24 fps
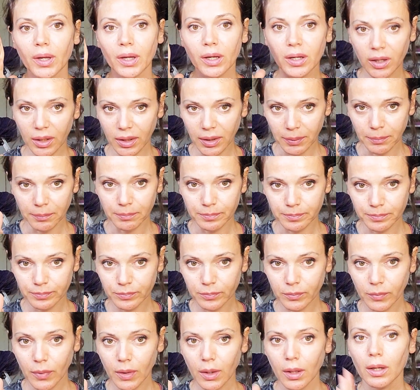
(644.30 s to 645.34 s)
key
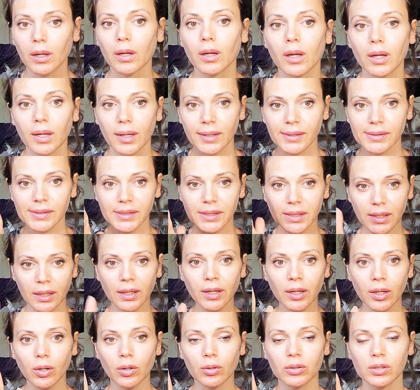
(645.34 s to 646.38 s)
is
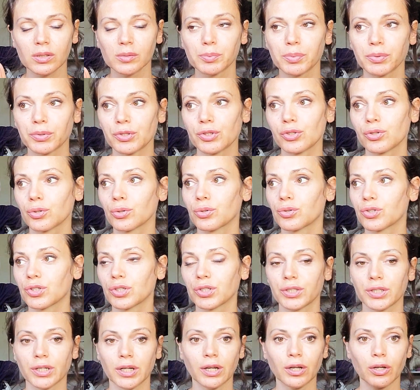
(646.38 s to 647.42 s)
key on a spiritual
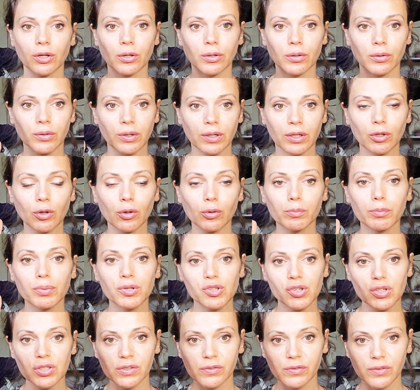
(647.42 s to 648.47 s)
journey. You cannot be
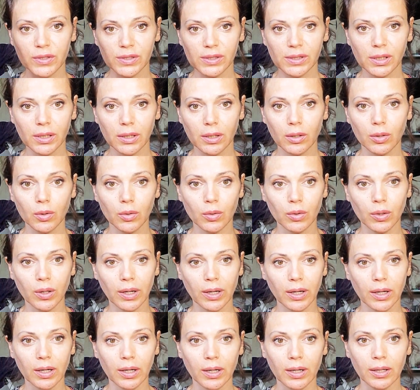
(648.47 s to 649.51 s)
just physical
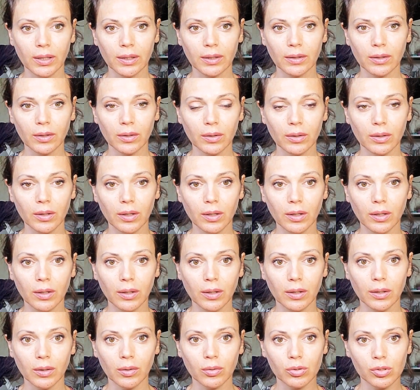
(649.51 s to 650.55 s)
and
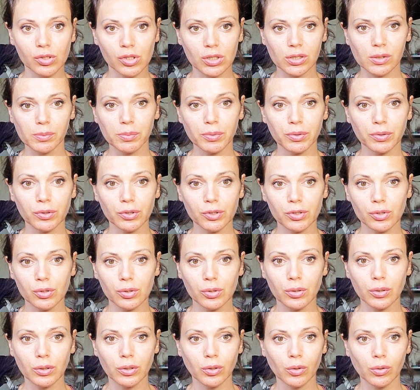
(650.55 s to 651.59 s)
uh, or just spiritual
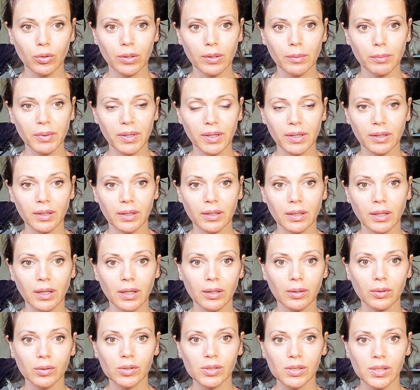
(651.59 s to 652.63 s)
and only be in the
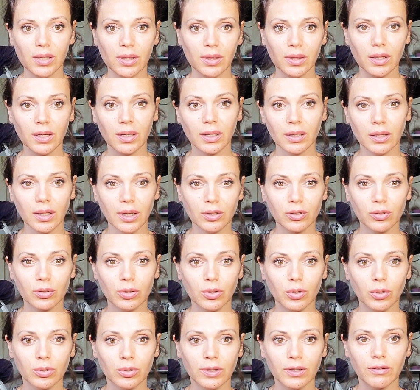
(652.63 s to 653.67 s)
clouds and think that you're
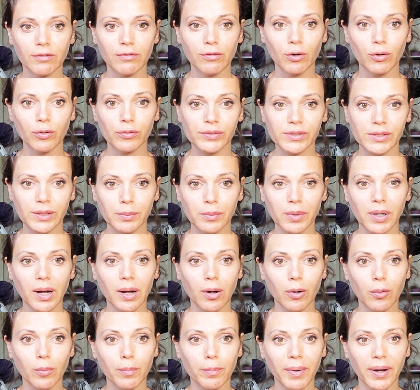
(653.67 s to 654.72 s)
gonna evolve
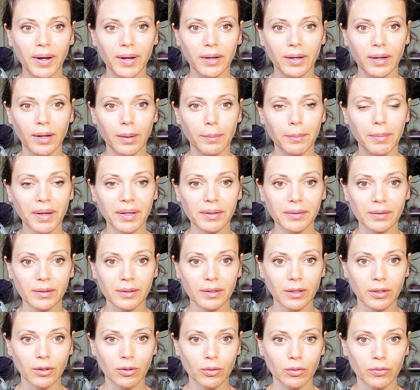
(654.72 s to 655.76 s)
somehow by
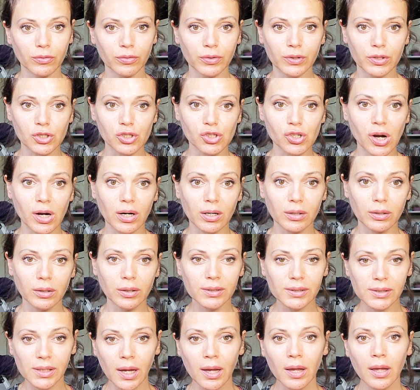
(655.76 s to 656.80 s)
abandoning your first
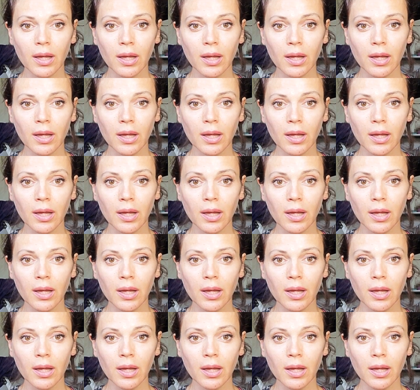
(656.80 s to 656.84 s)
chakras,